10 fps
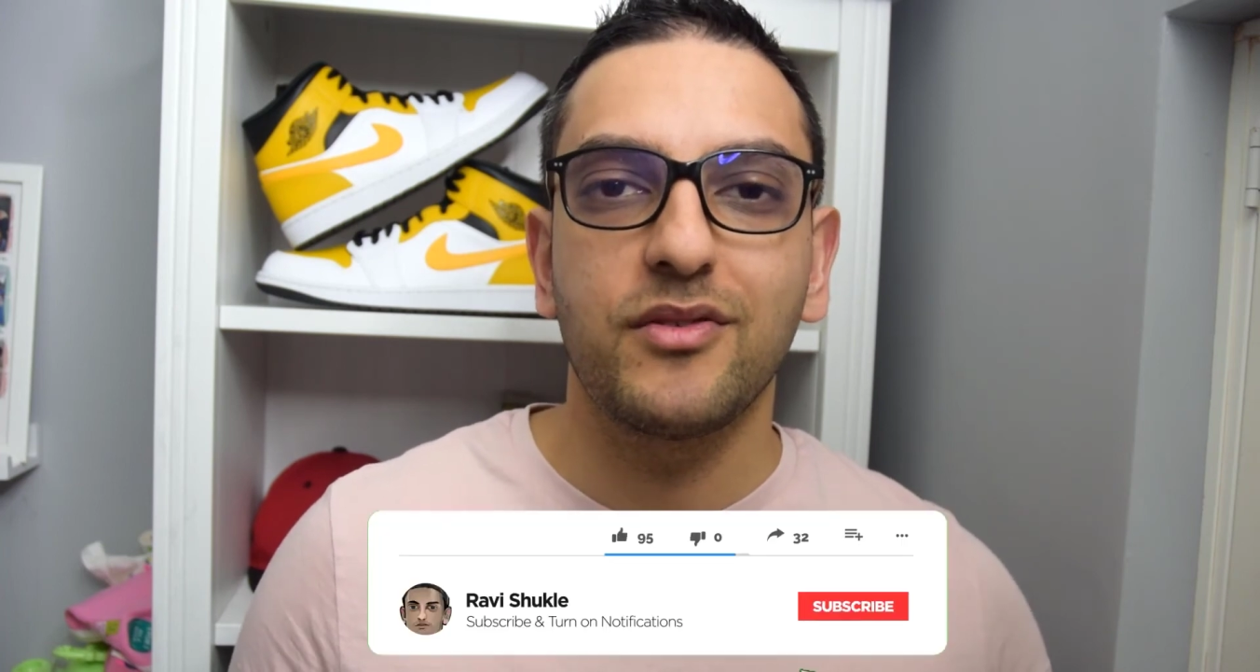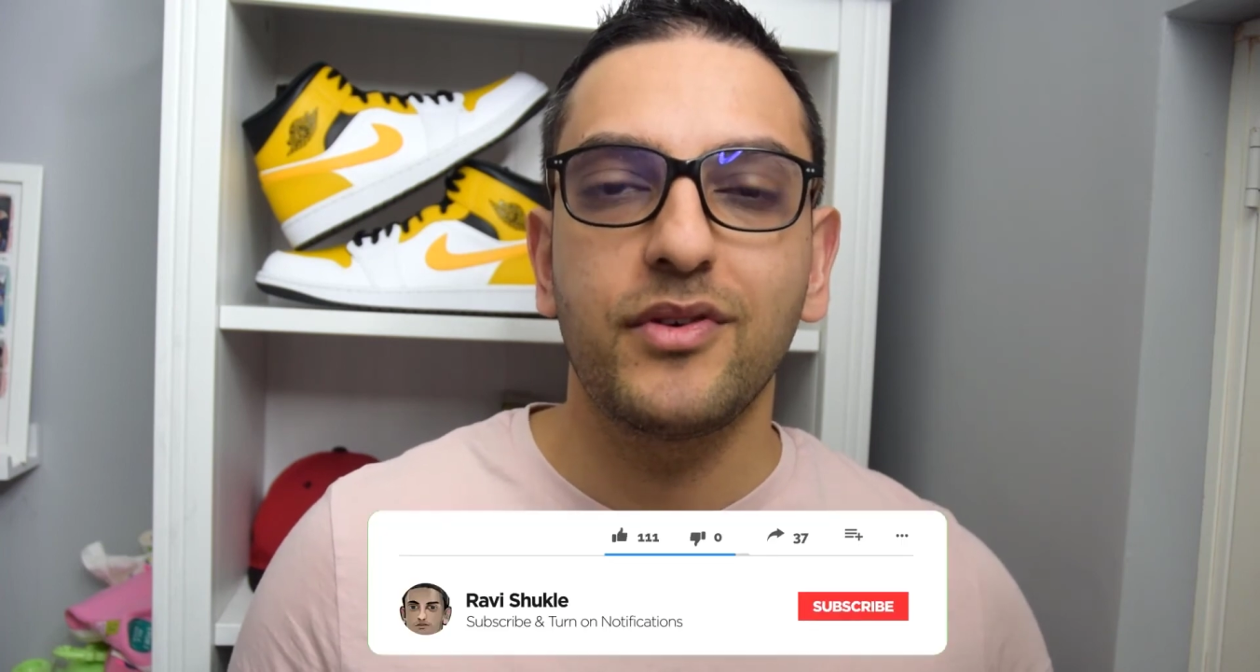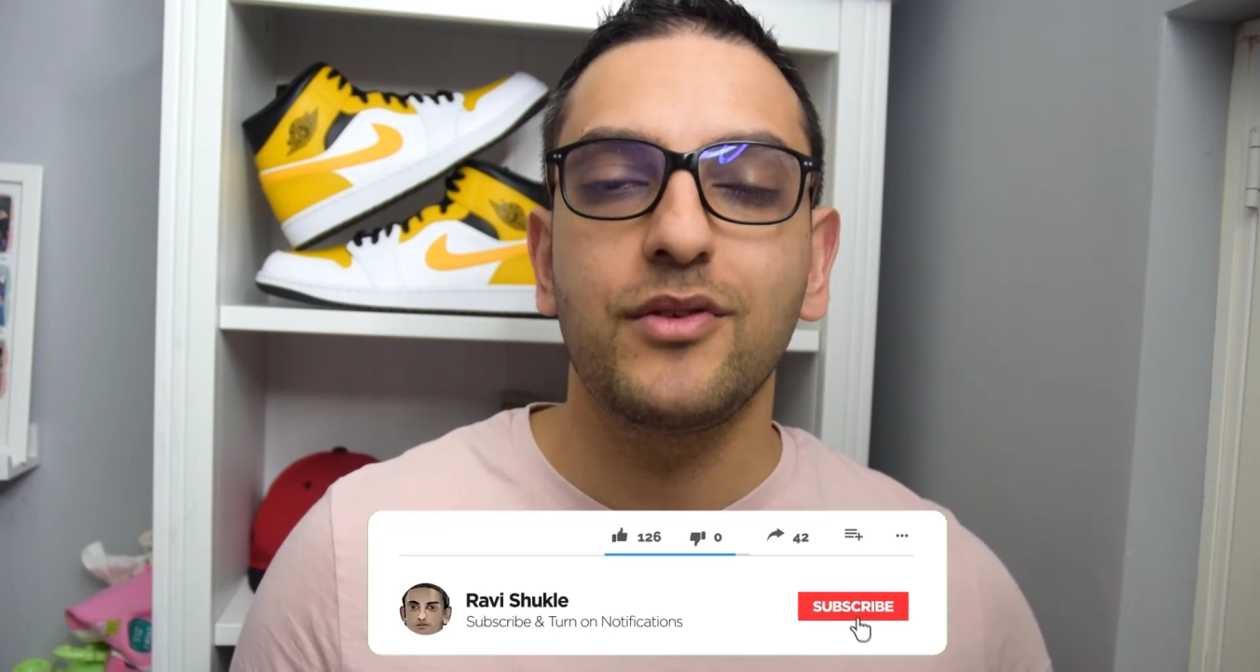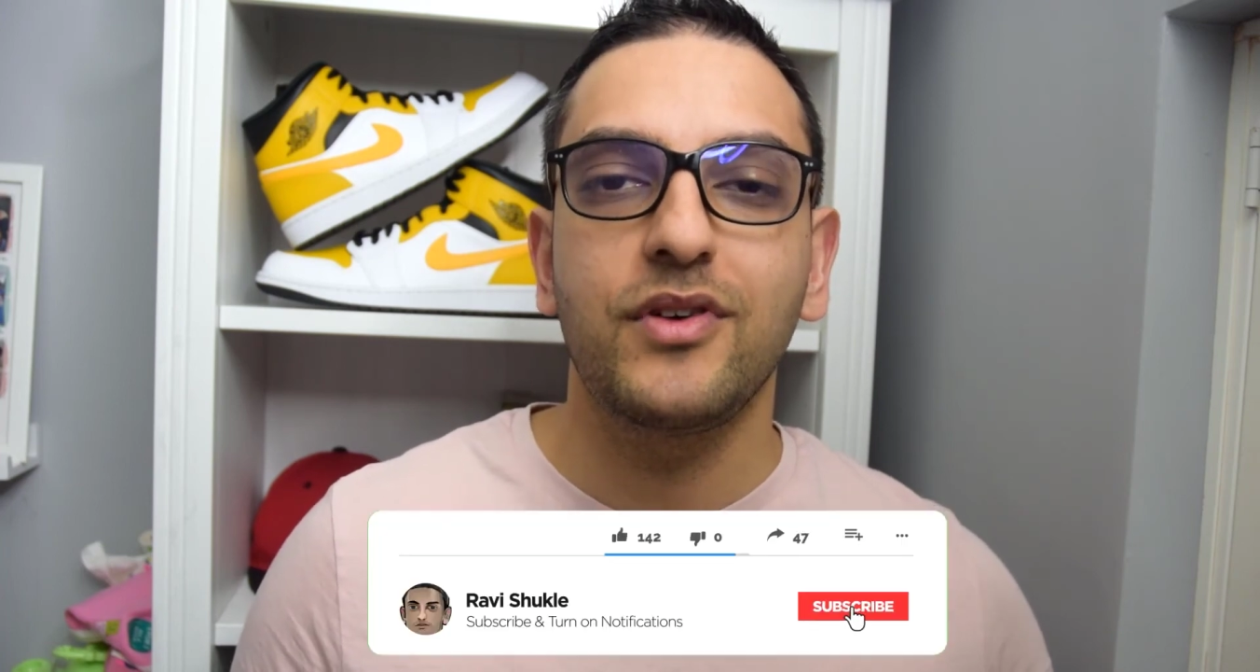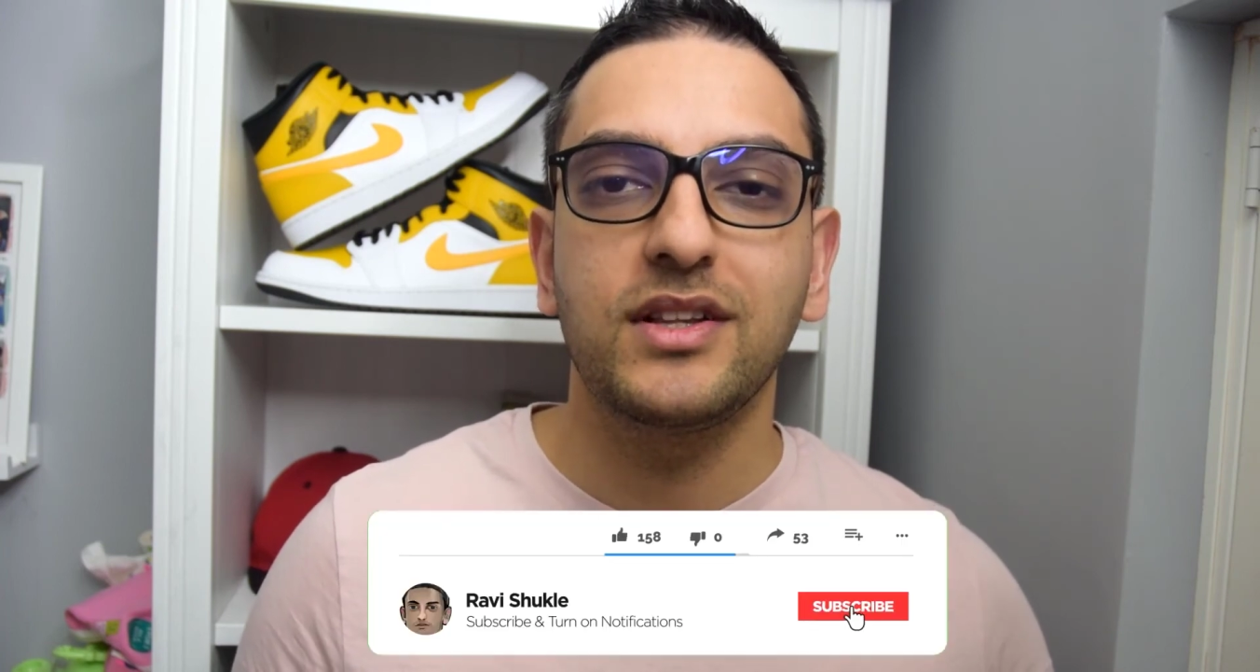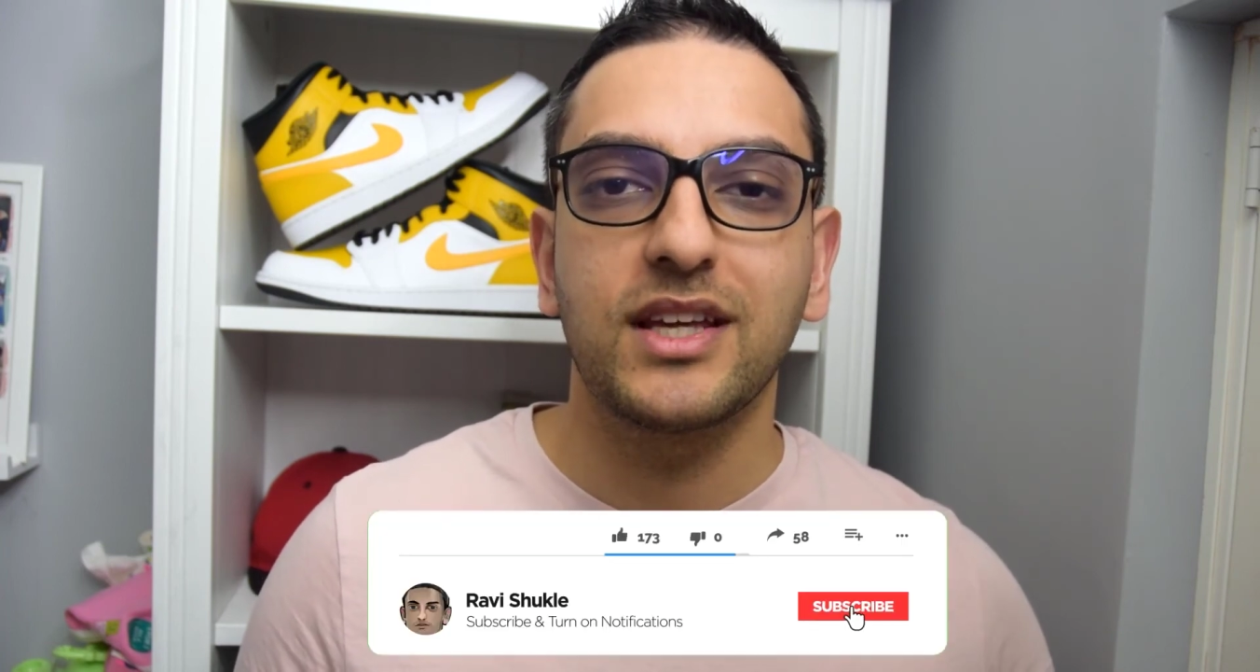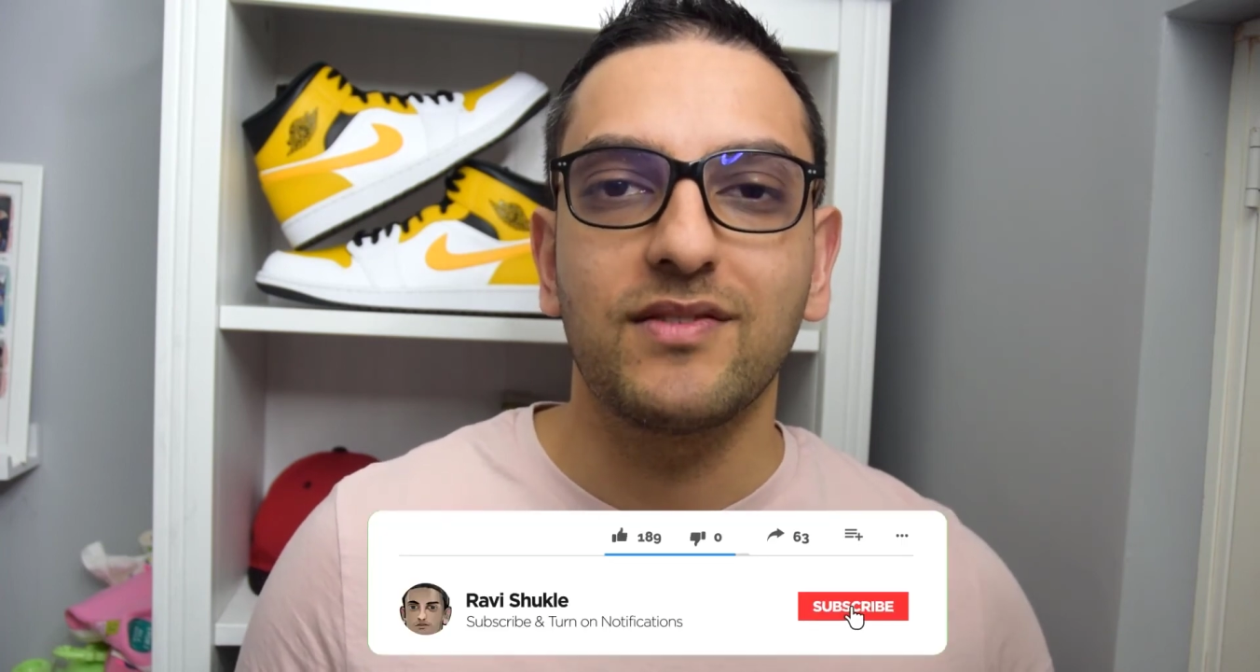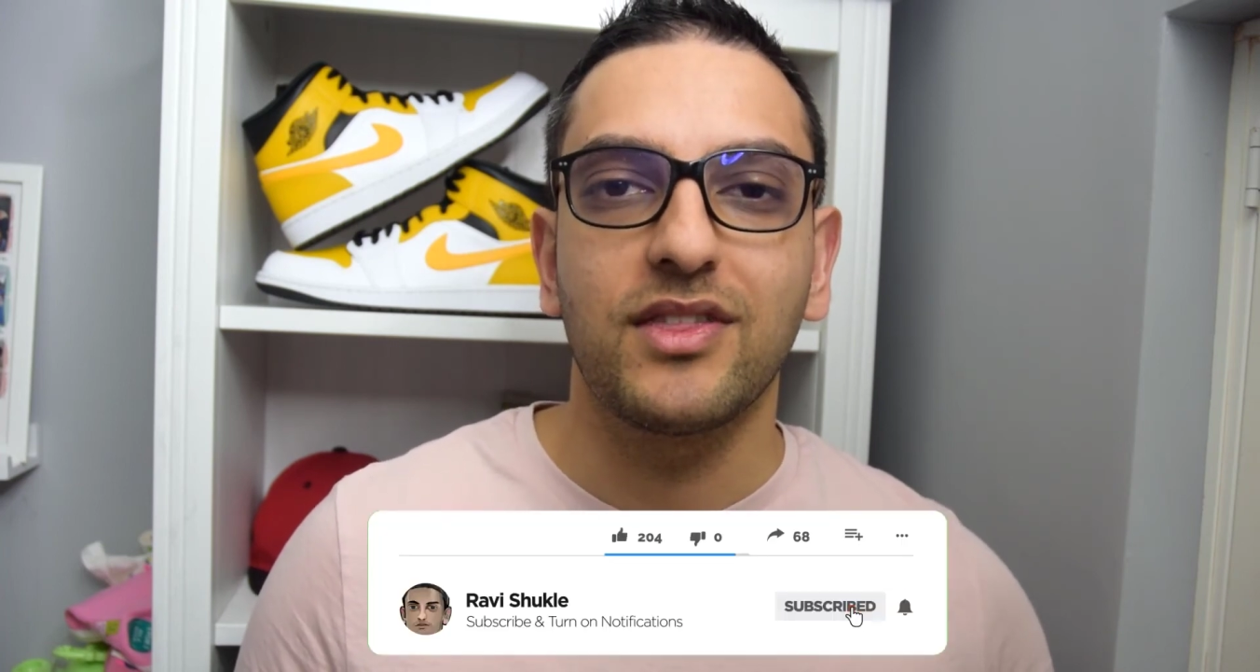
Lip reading: feel free to give